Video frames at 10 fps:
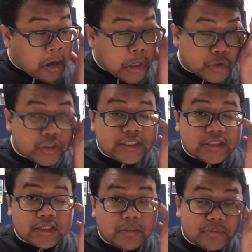So in section
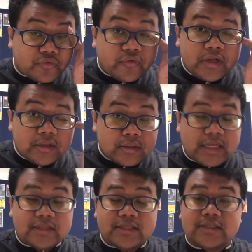number 3, at
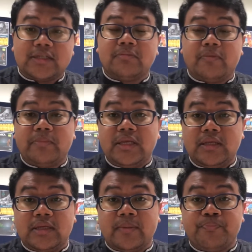section number B,
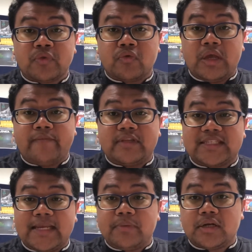we have the
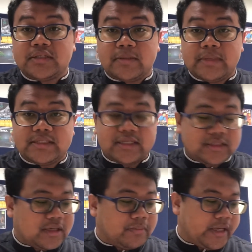same concept as section
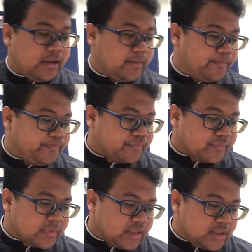number A.
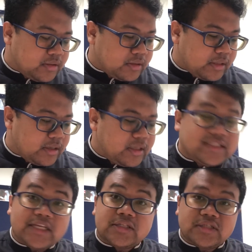Okay, in
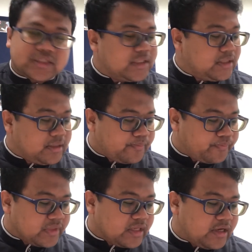section C,
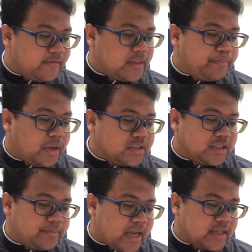where the positive
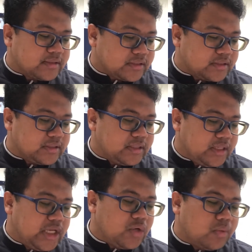ends
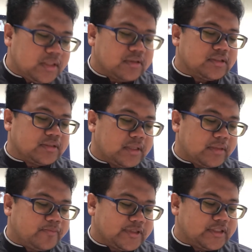in 1 consonant
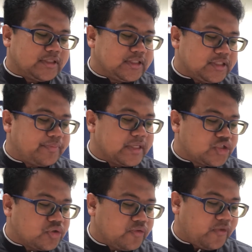preceded by
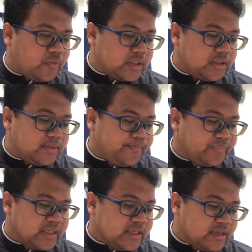short vowel,
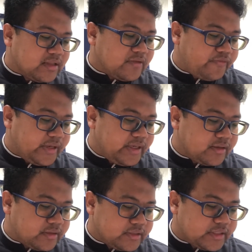the final
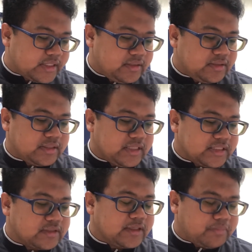consonant is
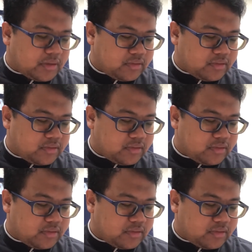double